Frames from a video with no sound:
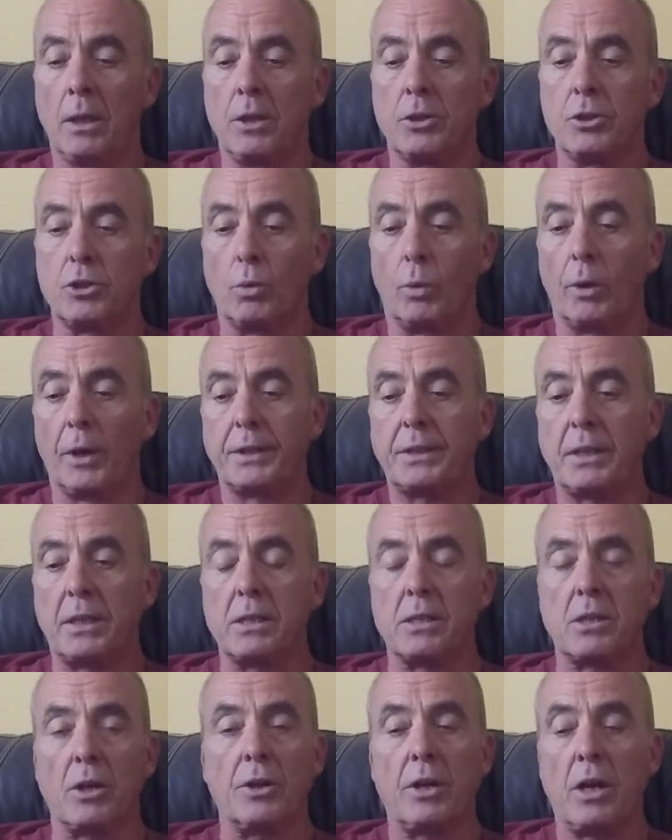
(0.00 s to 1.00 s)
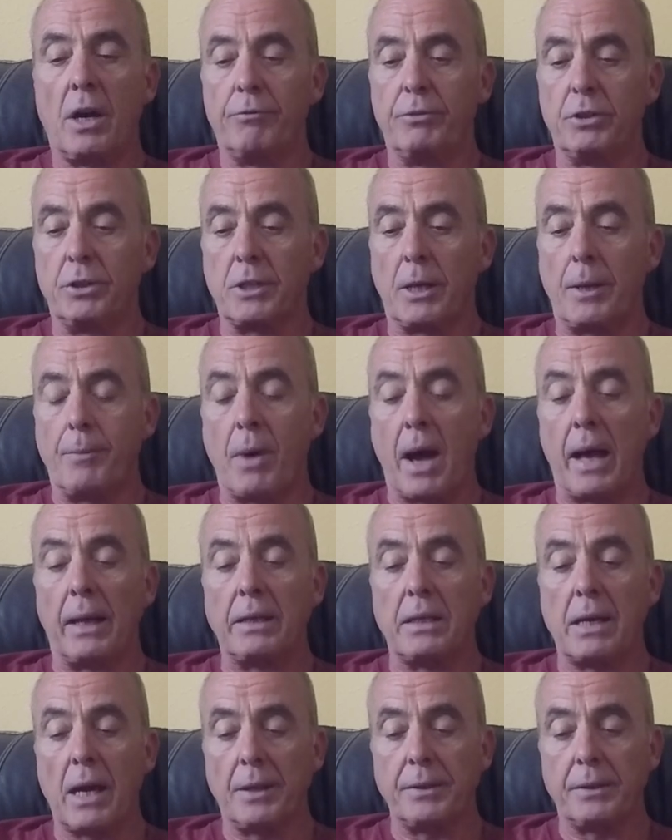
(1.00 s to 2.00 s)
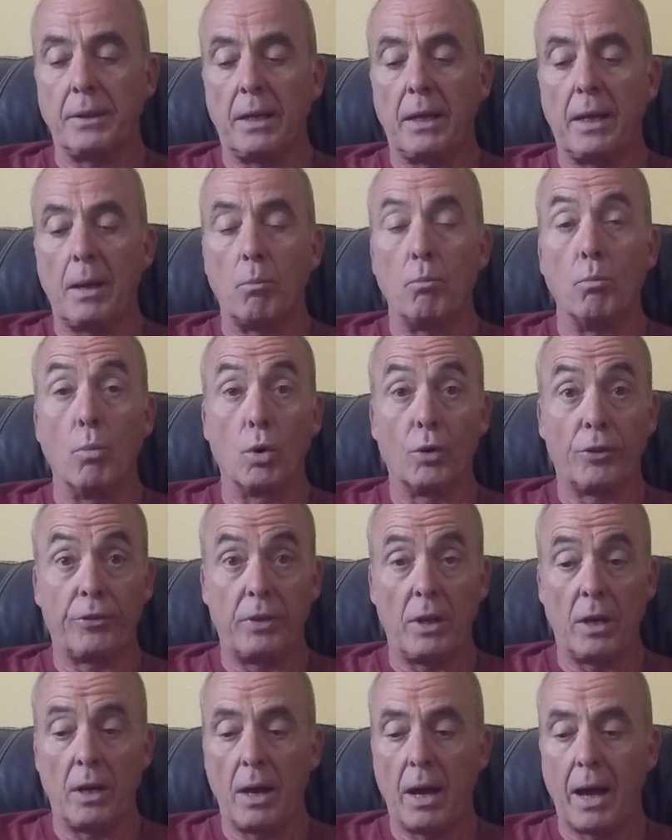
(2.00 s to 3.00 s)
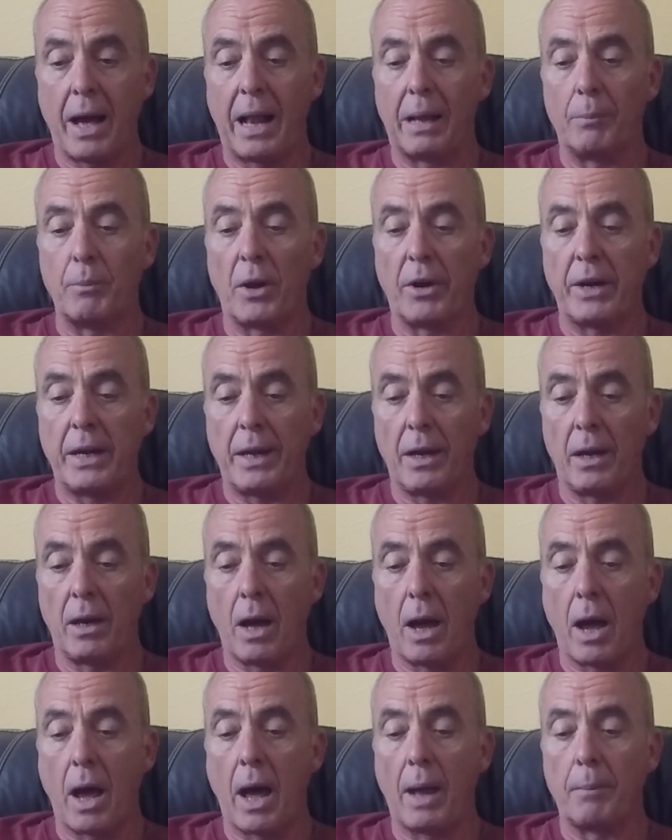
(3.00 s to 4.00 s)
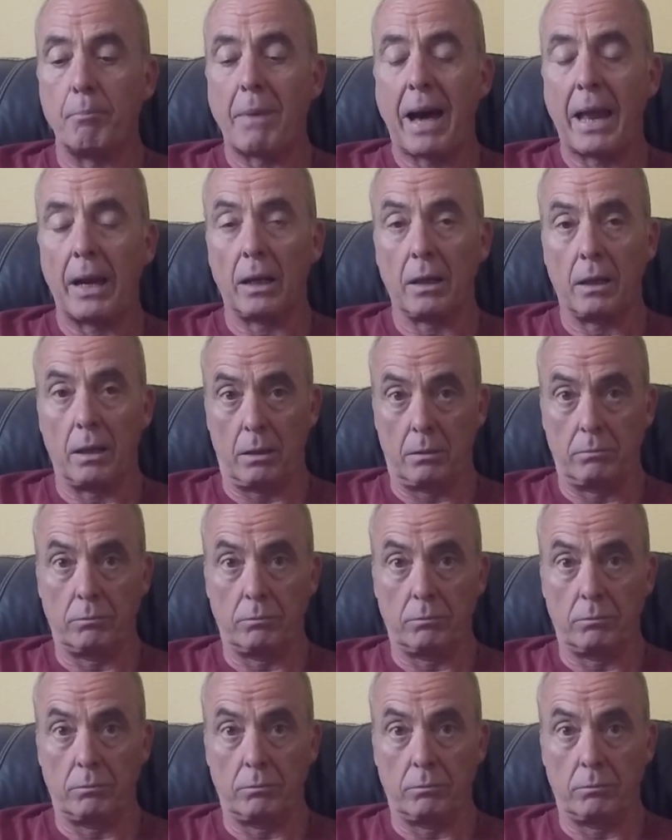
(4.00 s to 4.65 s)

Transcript: So what I did is I covered Alicante, Murcia, Almeria and Malaga,